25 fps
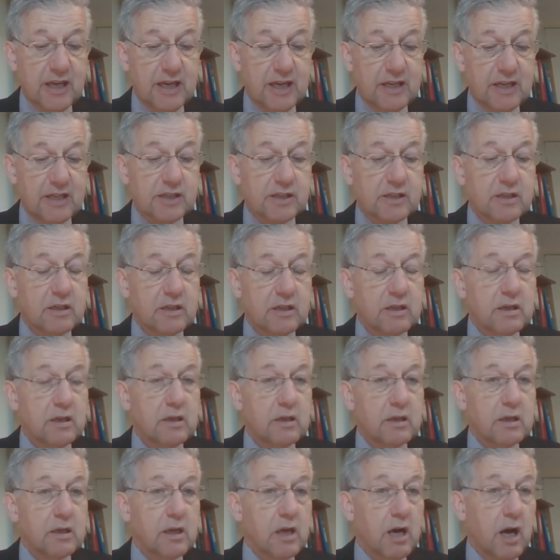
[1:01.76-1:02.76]
case,
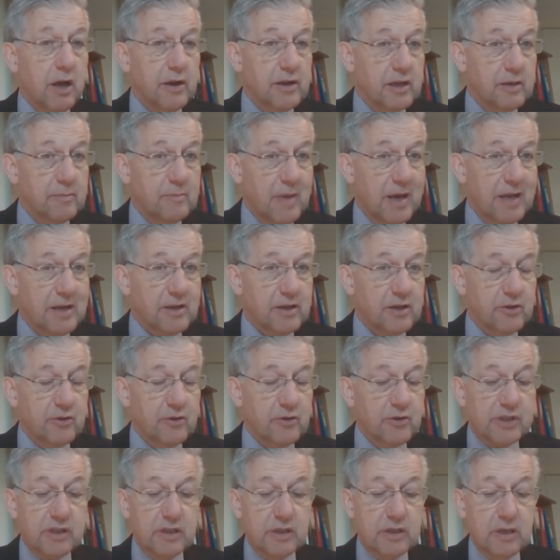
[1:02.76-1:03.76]
Khan and
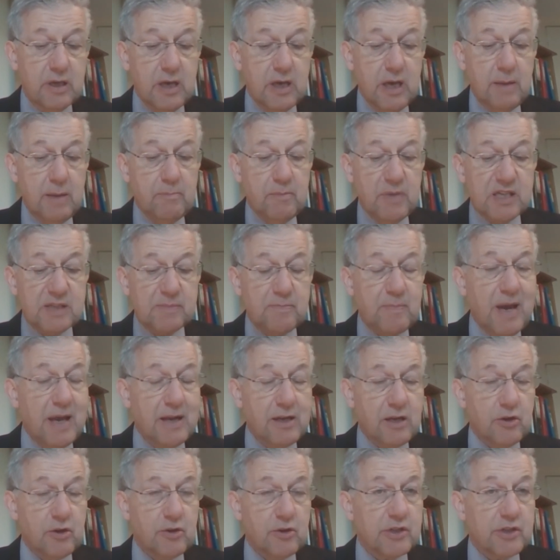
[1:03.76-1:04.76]
Meadows, Miss
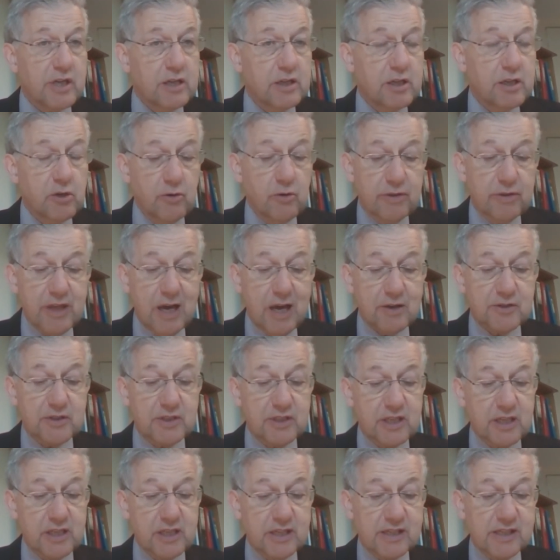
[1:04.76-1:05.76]
Meadows in
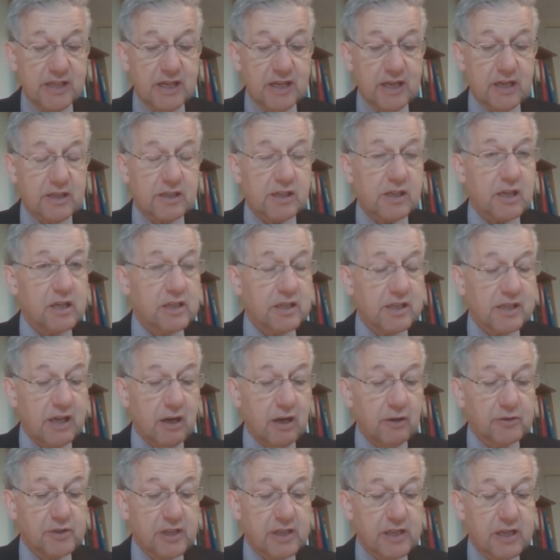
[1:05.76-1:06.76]
2006
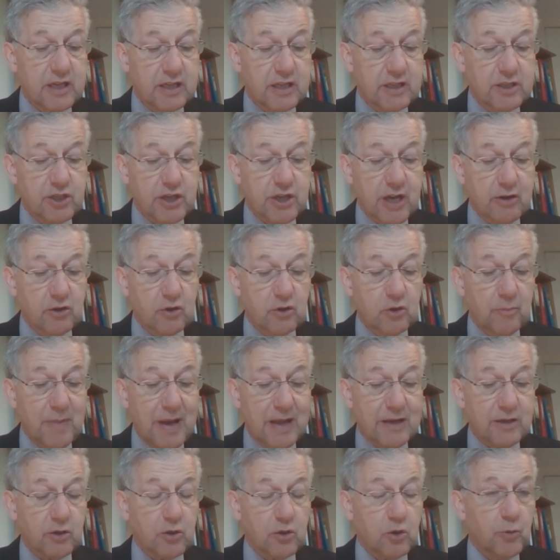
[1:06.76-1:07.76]
consulted her general
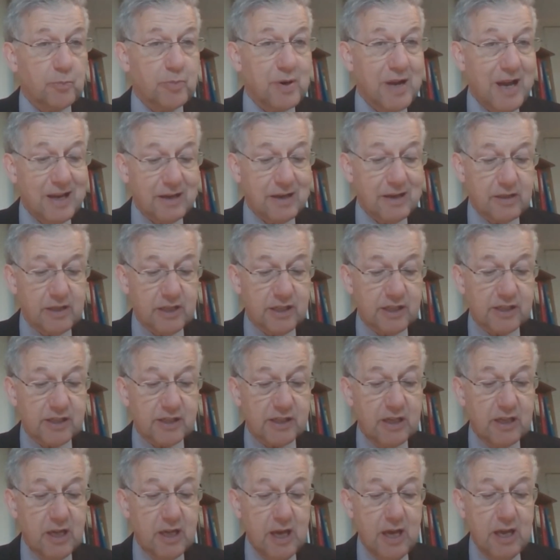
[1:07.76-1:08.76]
medical
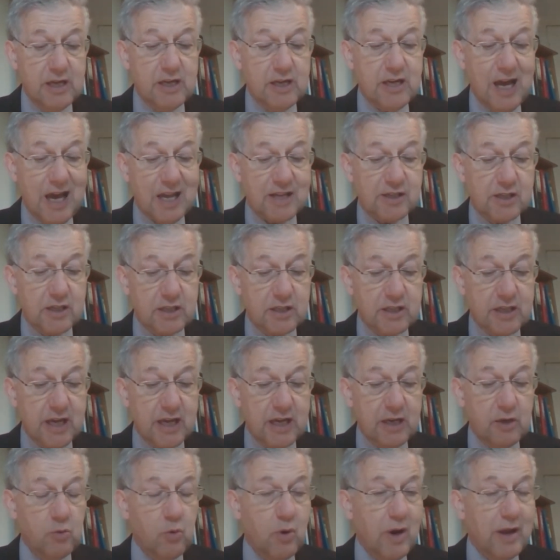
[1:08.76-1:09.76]
practice to
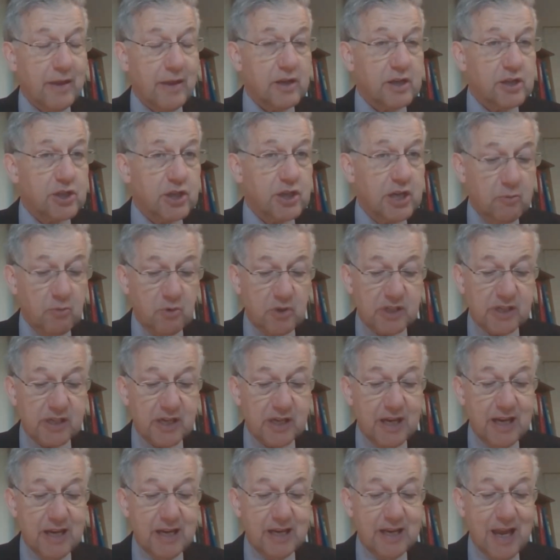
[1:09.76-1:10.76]
ascertain whether she
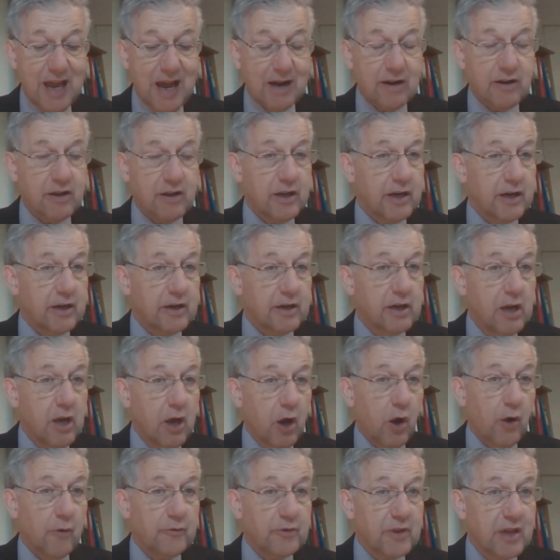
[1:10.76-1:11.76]
was a carrier
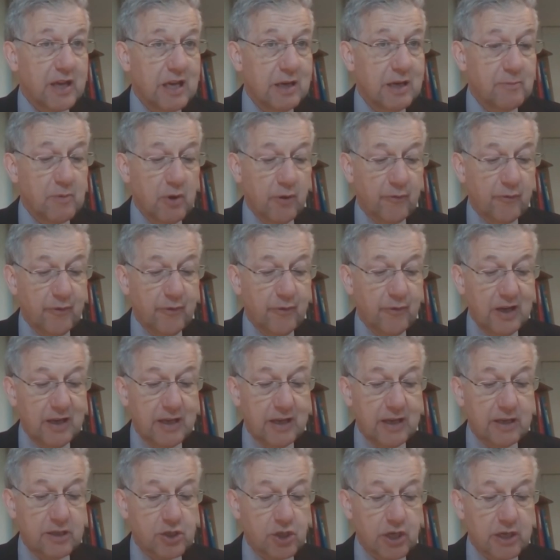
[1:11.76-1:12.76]
of the
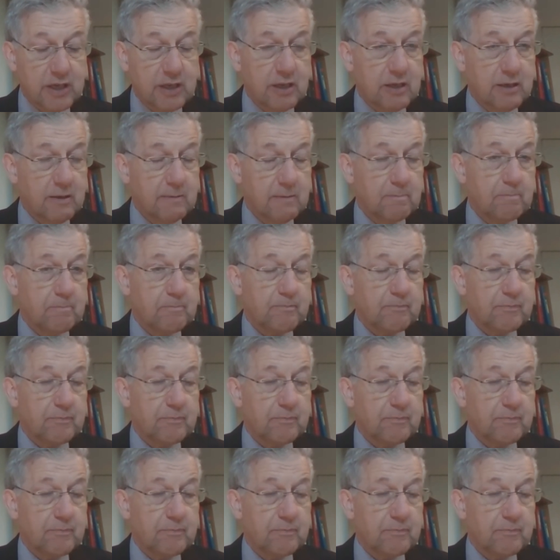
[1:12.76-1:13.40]
haemophilia gene.